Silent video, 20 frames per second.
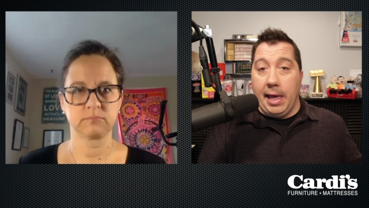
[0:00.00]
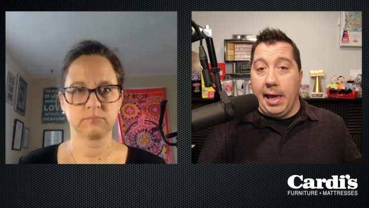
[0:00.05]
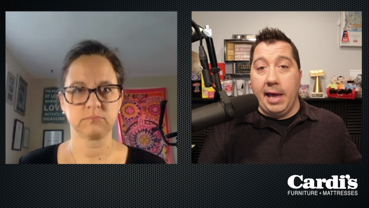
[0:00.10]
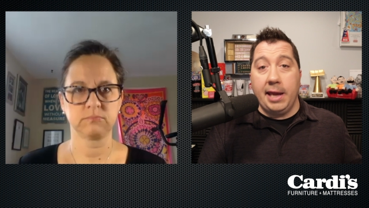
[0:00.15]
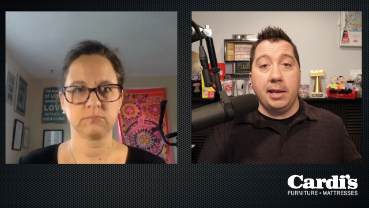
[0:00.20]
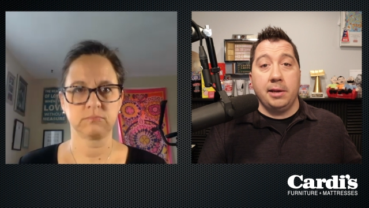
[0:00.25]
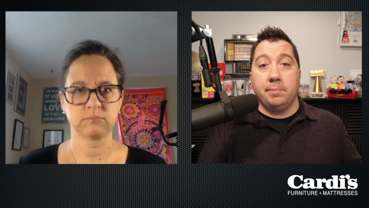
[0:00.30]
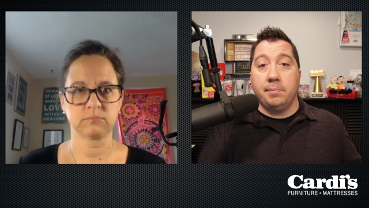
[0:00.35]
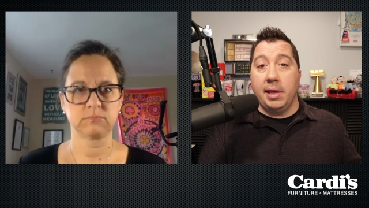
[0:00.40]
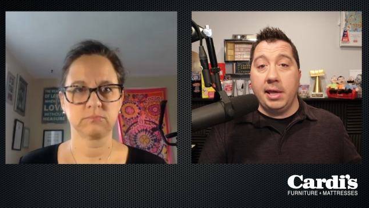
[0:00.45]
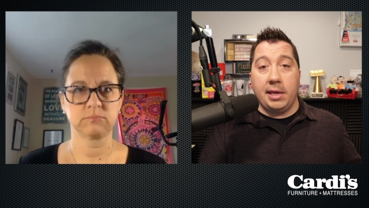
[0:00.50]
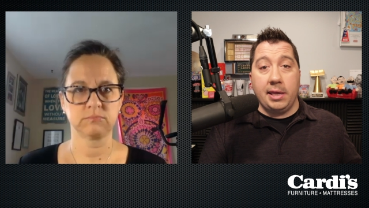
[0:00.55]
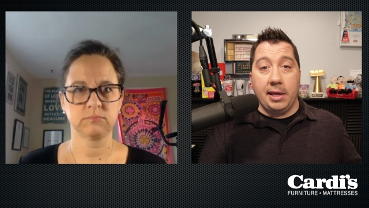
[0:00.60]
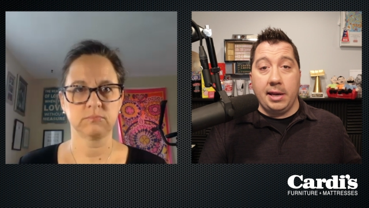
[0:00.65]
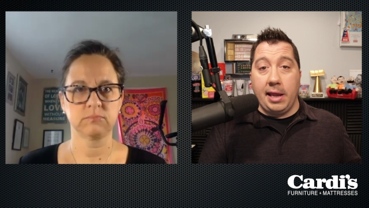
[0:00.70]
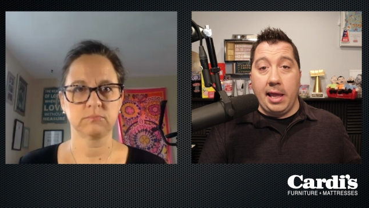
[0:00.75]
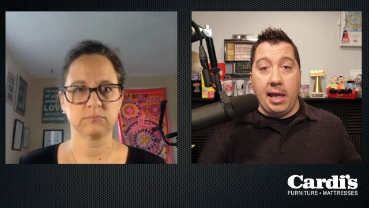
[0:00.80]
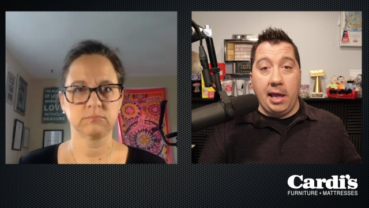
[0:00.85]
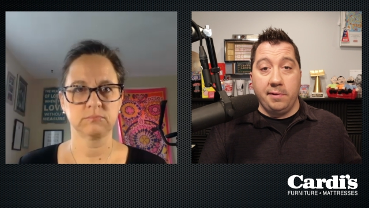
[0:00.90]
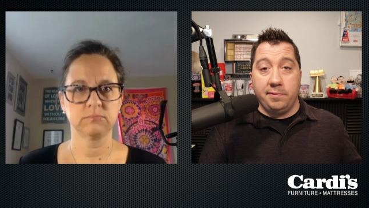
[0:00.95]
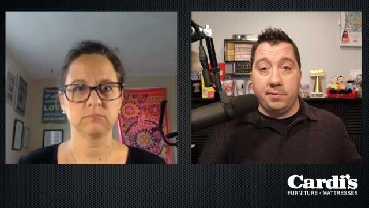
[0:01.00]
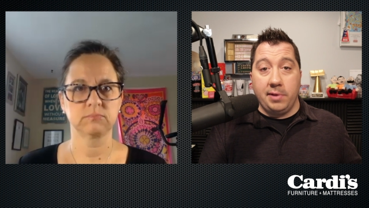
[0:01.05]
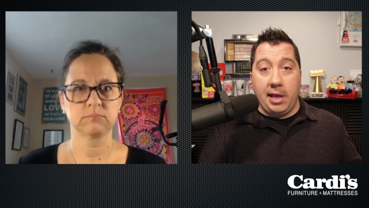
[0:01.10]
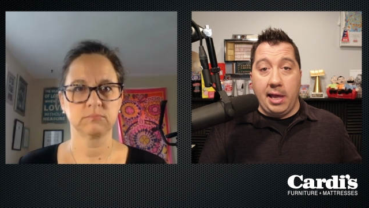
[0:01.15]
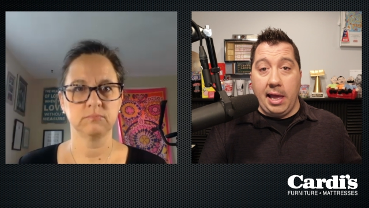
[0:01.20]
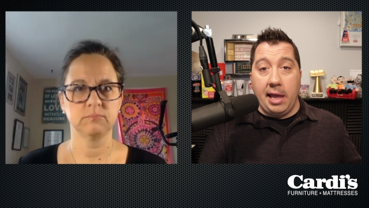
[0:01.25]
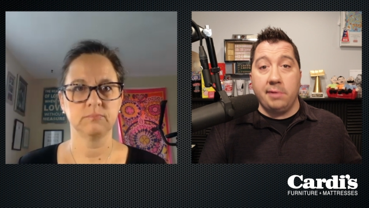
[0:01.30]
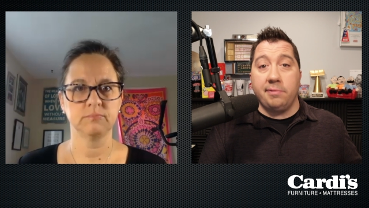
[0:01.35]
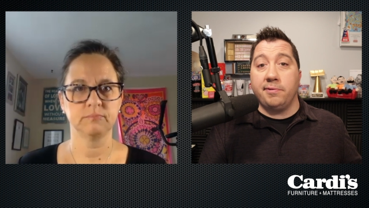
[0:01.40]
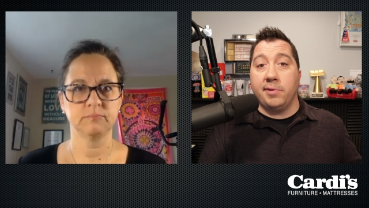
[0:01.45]
Speaker 1: I didn't make it
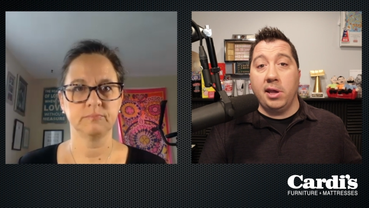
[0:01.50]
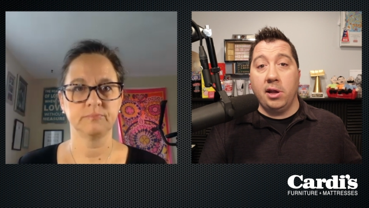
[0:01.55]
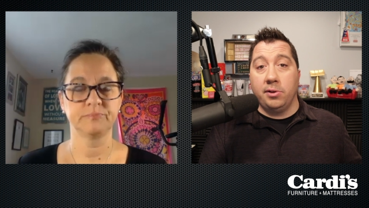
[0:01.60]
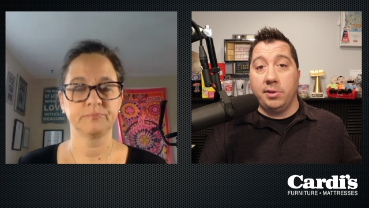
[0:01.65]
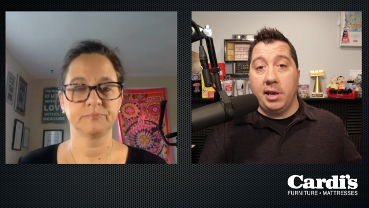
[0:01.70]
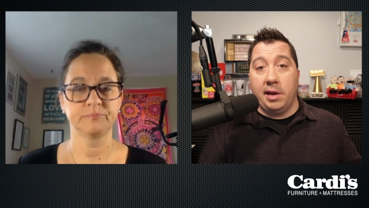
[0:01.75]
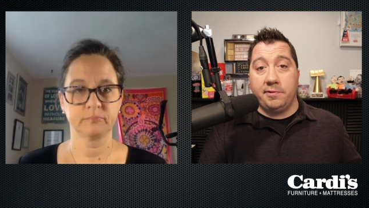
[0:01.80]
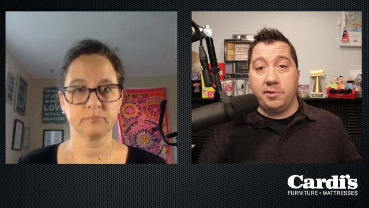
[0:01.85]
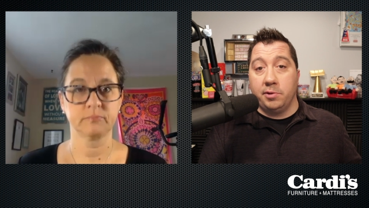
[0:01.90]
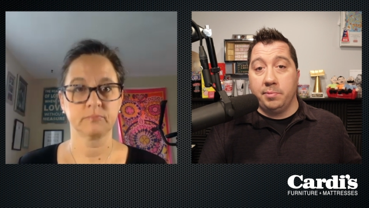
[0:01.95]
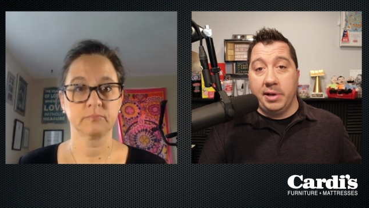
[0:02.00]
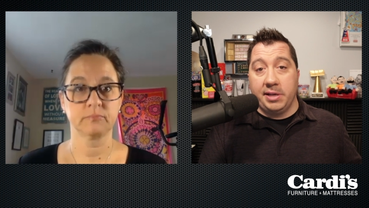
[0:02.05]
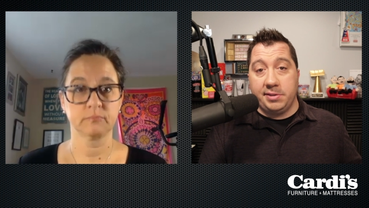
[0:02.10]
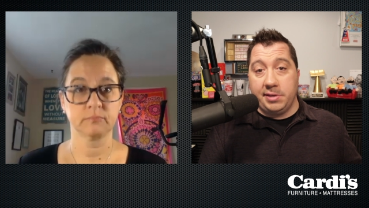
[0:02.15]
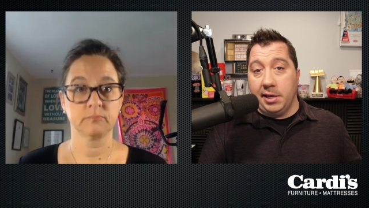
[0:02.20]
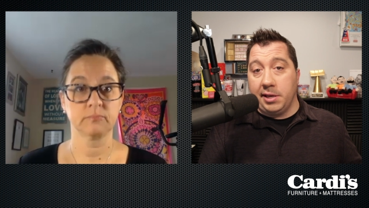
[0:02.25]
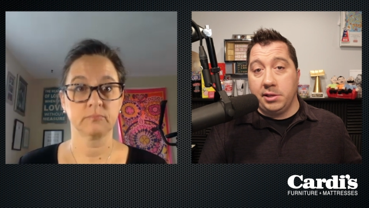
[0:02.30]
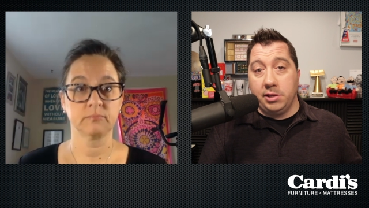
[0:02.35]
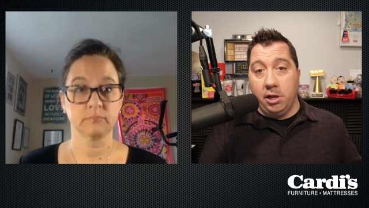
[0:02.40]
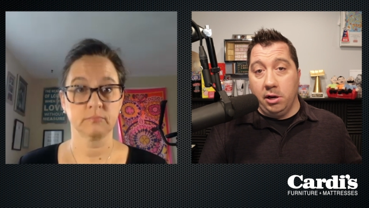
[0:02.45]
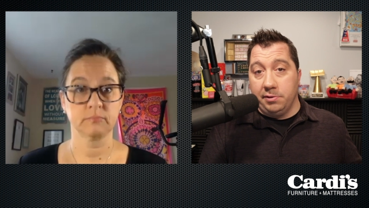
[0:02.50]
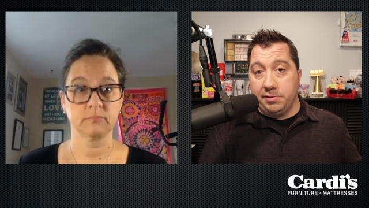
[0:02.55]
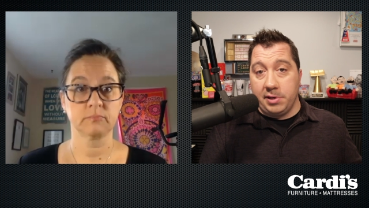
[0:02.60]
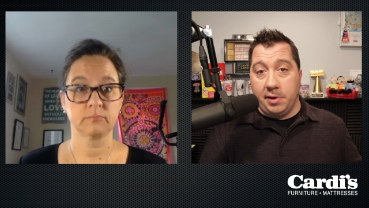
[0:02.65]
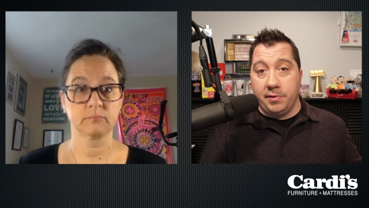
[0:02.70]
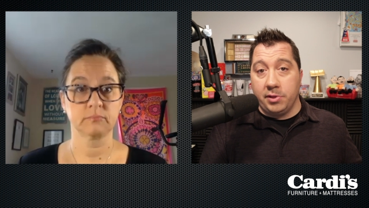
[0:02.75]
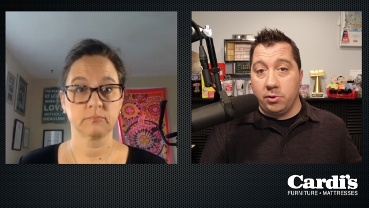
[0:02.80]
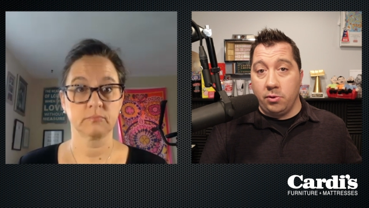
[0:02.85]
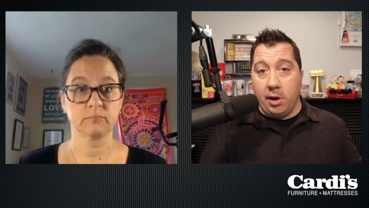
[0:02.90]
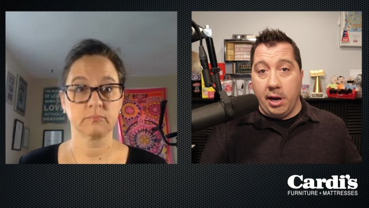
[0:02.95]
after I failed after my second year of
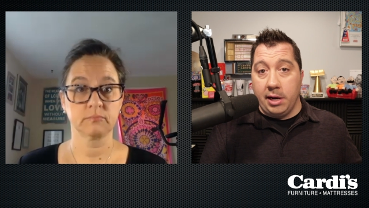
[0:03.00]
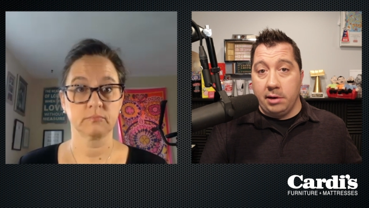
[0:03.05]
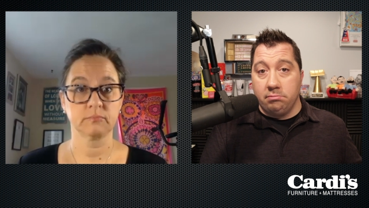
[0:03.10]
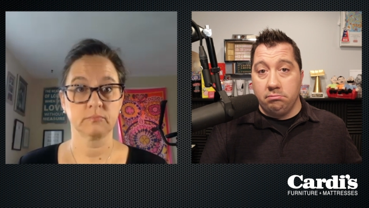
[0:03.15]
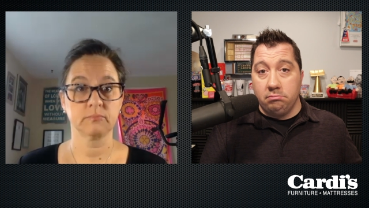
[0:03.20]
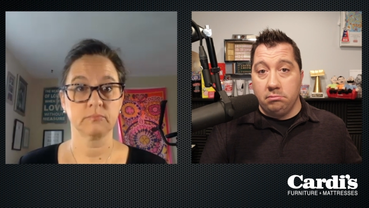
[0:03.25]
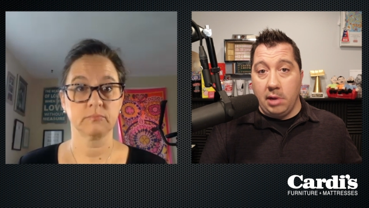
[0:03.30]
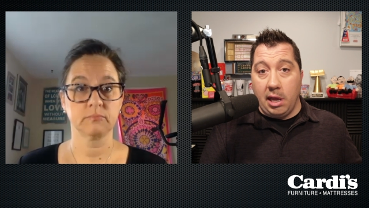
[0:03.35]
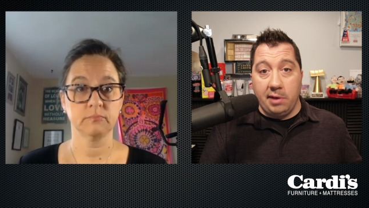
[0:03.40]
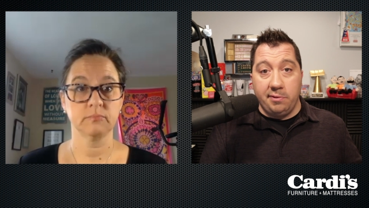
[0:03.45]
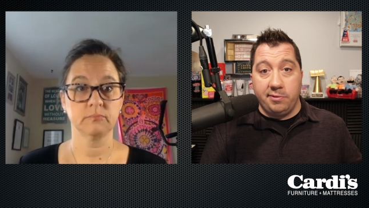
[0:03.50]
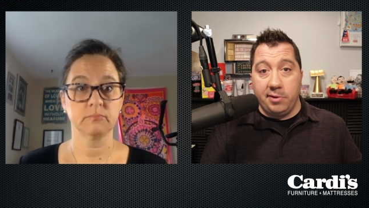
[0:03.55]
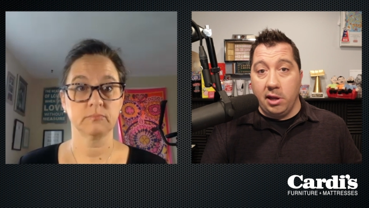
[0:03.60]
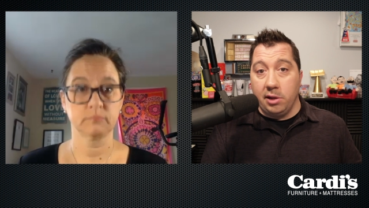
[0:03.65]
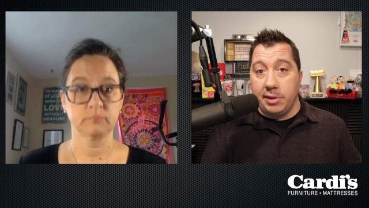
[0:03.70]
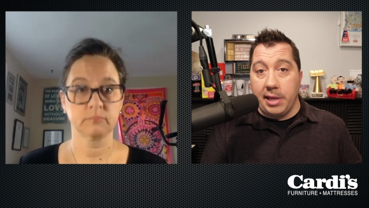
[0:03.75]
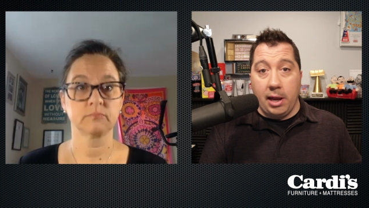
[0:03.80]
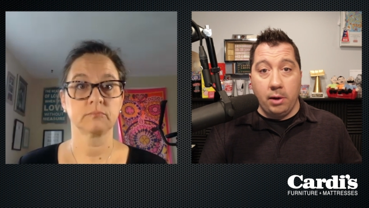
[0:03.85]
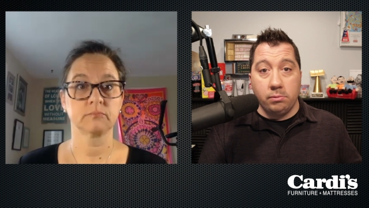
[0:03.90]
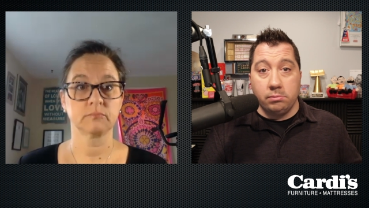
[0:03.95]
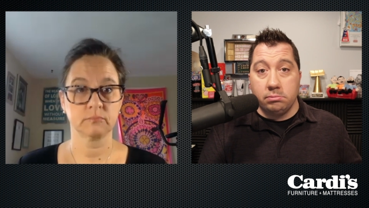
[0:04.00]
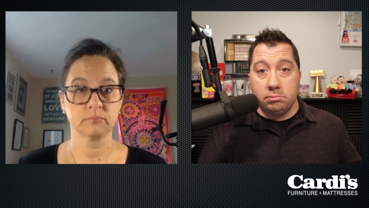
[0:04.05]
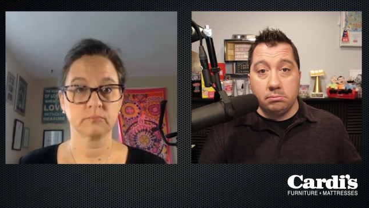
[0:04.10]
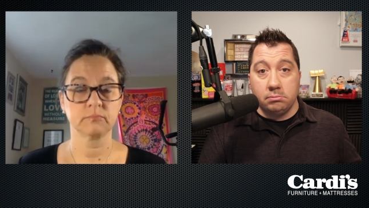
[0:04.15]
seventh grade. I failed out.